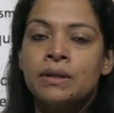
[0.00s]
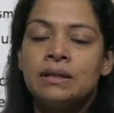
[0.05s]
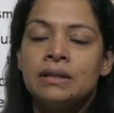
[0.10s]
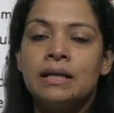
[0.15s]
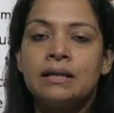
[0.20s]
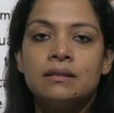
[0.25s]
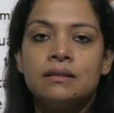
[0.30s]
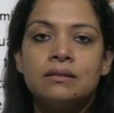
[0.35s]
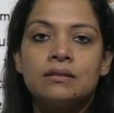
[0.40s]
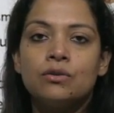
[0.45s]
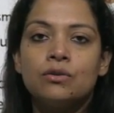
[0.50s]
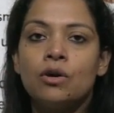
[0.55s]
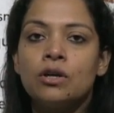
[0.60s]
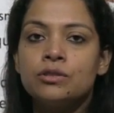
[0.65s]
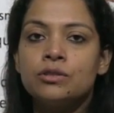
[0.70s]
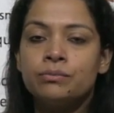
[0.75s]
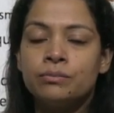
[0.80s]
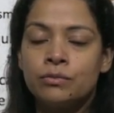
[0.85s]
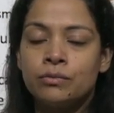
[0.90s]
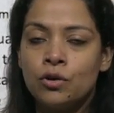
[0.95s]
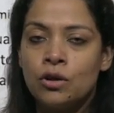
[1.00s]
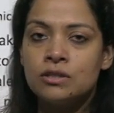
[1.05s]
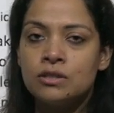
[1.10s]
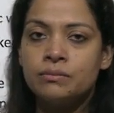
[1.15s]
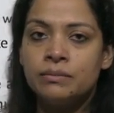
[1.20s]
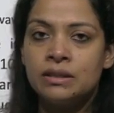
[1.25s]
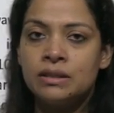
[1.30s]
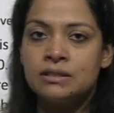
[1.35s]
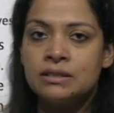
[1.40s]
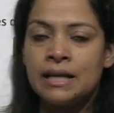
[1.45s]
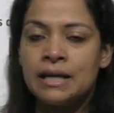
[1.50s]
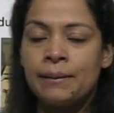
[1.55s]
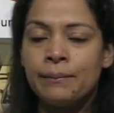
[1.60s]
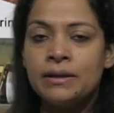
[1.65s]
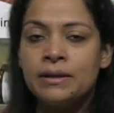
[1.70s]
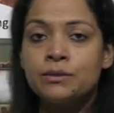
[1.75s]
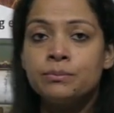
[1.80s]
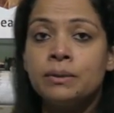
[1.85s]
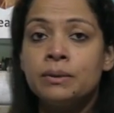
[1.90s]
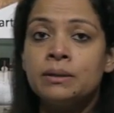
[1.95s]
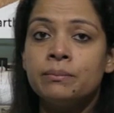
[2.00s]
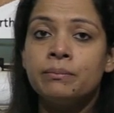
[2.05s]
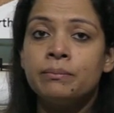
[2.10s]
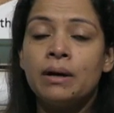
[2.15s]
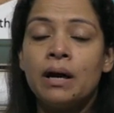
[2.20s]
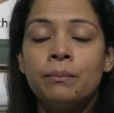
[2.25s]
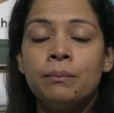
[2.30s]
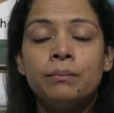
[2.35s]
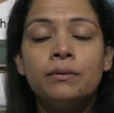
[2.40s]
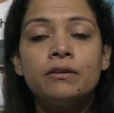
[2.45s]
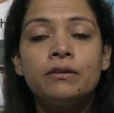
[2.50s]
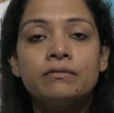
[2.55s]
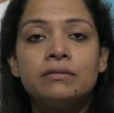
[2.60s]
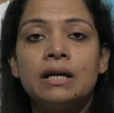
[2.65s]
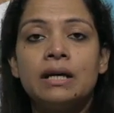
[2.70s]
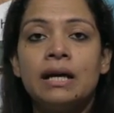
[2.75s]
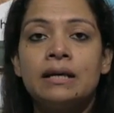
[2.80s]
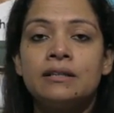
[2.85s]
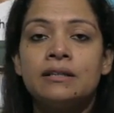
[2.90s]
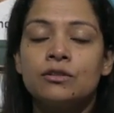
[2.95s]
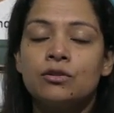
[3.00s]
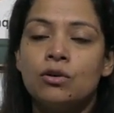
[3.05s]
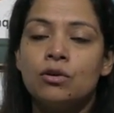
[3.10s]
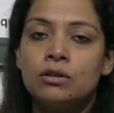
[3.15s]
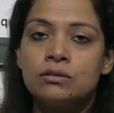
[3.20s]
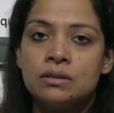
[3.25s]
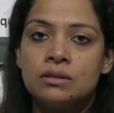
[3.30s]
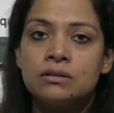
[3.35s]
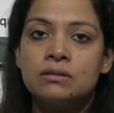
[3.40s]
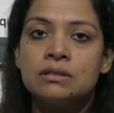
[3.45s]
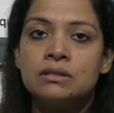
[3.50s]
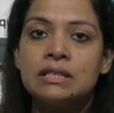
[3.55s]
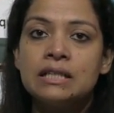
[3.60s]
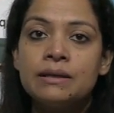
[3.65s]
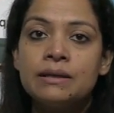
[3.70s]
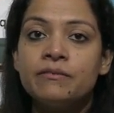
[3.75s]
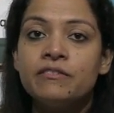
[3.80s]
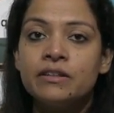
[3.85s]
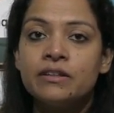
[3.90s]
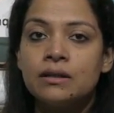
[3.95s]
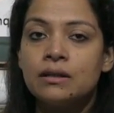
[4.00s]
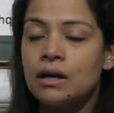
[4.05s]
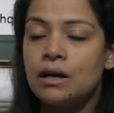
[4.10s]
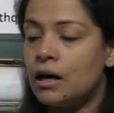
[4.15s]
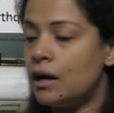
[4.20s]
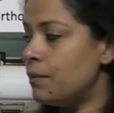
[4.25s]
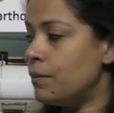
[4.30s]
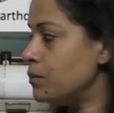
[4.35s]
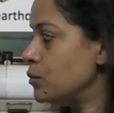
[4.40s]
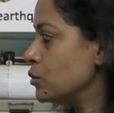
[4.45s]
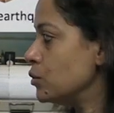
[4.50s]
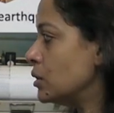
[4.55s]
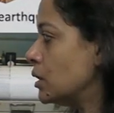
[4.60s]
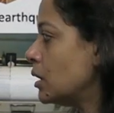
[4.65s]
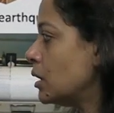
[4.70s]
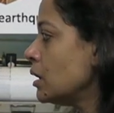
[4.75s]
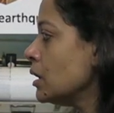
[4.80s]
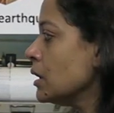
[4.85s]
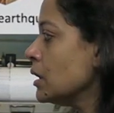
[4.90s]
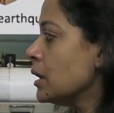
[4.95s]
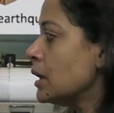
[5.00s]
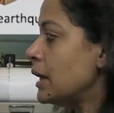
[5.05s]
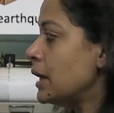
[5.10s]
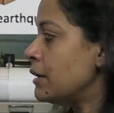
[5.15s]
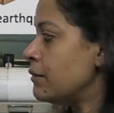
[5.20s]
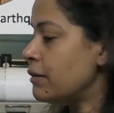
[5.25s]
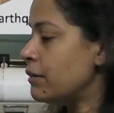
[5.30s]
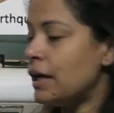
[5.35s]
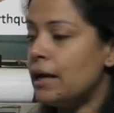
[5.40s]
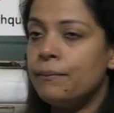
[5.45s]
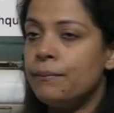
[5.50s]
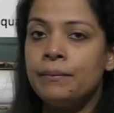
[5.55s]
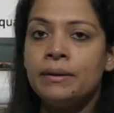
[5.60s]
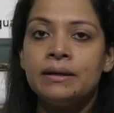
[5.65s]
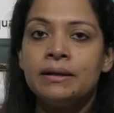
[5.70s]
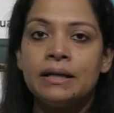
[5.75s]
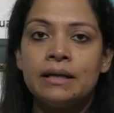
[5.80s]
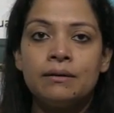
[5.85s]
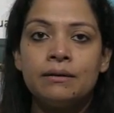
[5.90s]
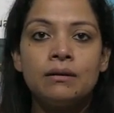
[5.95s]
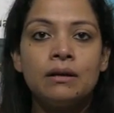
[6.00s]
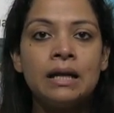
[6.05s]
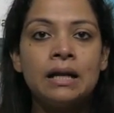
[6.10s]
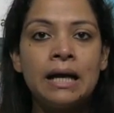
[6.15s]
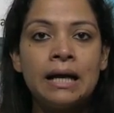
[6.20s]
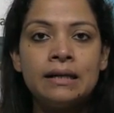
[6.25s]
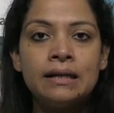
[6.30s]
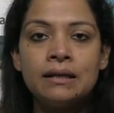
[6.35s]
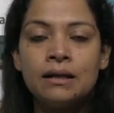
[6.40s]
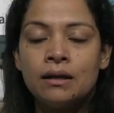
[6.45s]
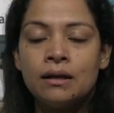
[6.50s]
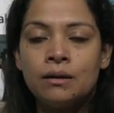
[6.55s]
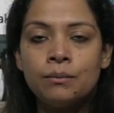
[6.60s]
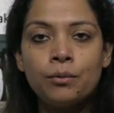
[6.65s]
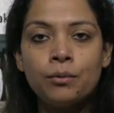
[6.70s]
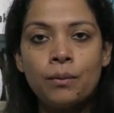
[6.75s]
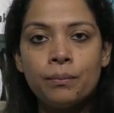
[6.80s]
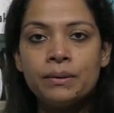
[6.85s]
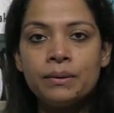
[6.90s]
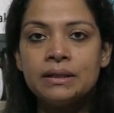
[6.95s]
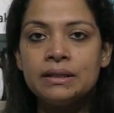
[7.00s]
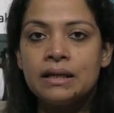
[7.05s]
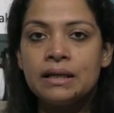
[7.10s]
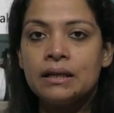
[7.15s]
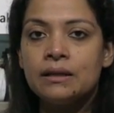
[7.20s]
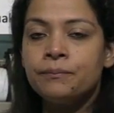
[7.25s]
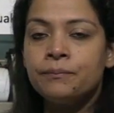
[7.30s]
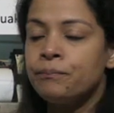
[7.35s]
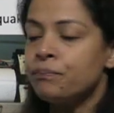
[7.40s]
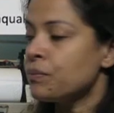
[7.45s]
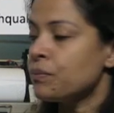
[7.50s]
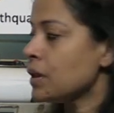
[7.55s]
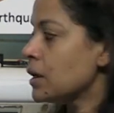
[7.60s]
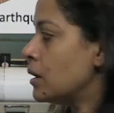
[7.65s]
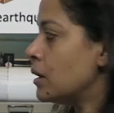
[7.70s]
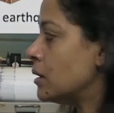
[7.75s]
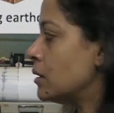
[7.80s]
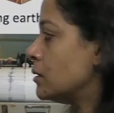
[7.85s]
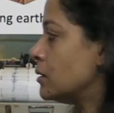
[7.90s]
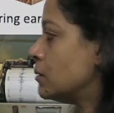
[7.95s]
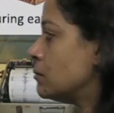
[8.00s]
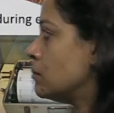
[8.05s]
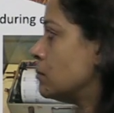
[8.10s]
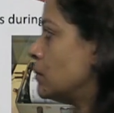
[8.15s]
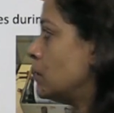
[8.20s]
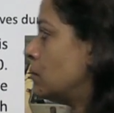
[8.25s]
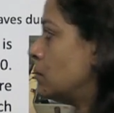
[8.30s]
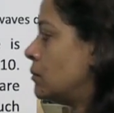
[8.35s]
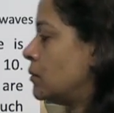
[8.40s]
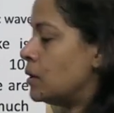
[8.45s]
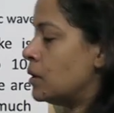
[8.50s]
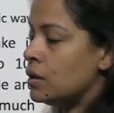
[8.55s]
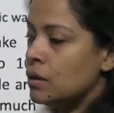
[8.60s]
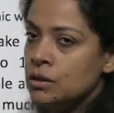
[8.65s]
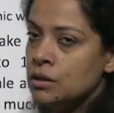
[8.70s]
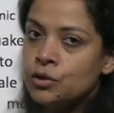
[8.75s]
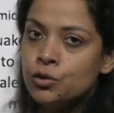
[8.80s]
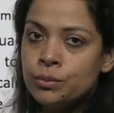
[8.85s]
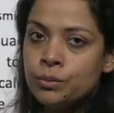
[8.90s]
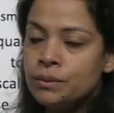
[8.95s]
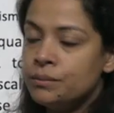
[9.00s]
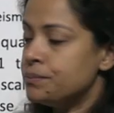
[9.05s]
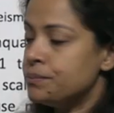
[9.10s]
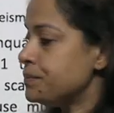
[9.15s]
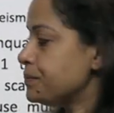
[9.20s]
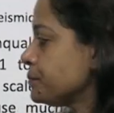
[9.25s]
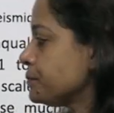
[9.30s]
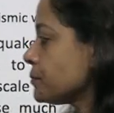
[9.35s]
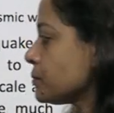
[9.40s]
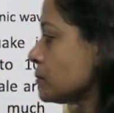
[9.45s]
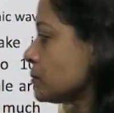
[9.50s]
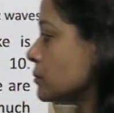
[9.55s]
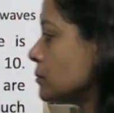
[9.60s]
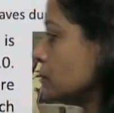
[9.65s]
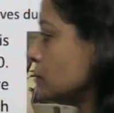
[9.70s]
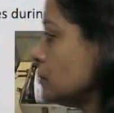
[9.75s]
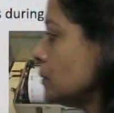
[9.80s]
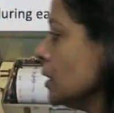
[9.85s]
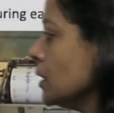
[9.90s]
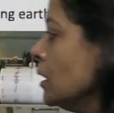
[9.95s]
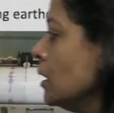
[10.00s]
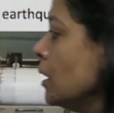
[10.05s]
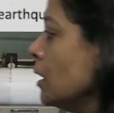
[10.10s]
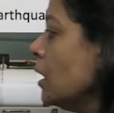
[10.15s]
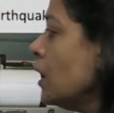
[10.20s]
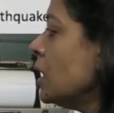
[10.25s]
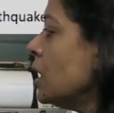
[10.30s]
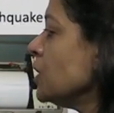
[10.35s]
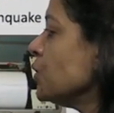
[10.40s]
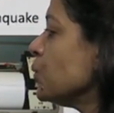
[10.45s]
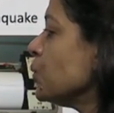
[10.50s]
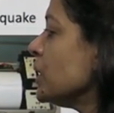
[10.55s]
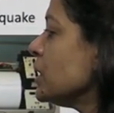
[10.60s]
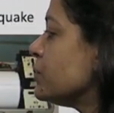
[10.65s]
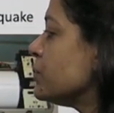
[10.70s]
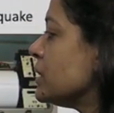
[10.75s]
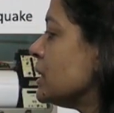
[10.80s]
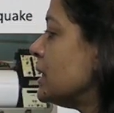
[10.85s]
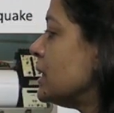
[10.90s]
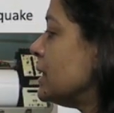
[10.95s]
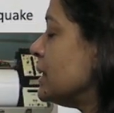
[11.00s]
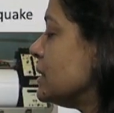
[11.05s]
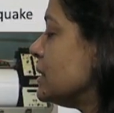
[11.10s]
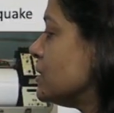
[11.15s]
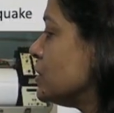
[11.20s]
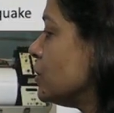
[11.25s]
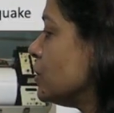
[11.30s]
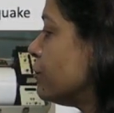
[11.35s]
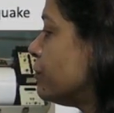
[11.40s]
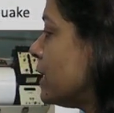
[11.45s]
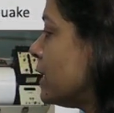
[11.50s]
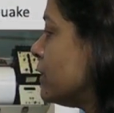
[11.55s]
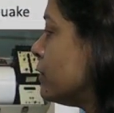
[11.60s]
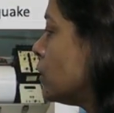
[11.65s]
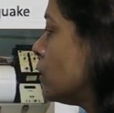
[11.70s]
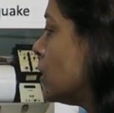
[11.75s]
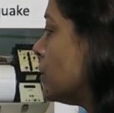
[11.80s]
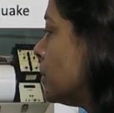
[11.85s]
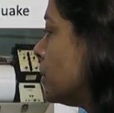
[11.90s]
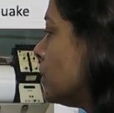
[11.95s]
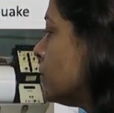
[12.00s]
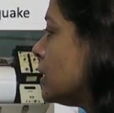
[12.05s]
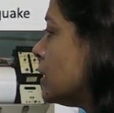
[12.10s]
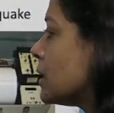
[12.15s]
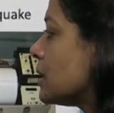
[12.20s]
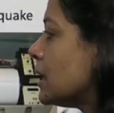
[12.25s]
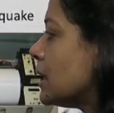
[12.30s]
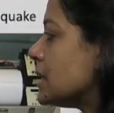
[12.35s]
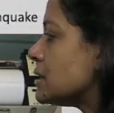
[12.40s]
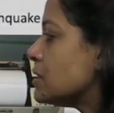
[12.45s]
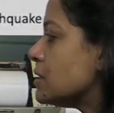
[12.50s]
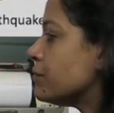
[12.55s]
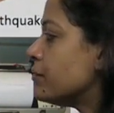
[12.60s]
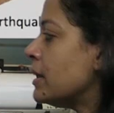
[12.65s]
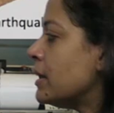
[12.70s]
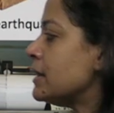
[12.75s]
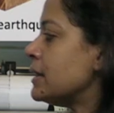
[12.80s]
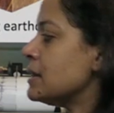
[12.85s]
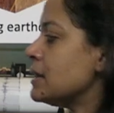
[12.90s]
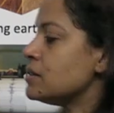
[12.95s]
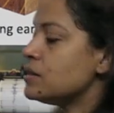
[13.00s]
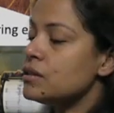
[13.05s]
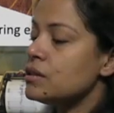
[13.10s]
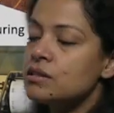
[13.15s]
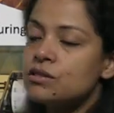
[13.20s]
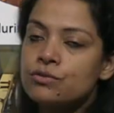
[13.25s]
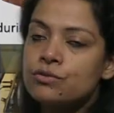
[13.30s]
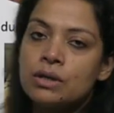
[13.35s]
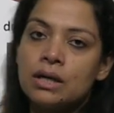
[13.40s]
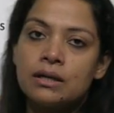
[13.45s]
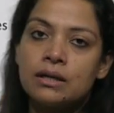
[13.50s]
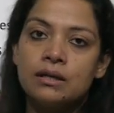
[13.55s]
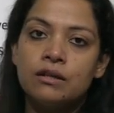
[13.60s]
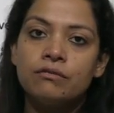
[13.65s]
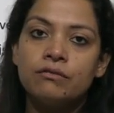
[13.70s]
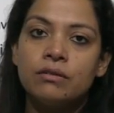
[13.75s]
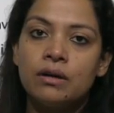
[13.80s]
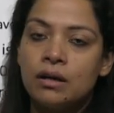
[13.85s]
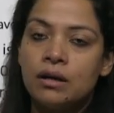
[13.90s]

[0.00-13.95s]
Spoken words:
that doesn't cause much damage, but above that it causes severe harm to the environment and land, property and human. Earthquakes with an intensity of 5 or above are classified as destructive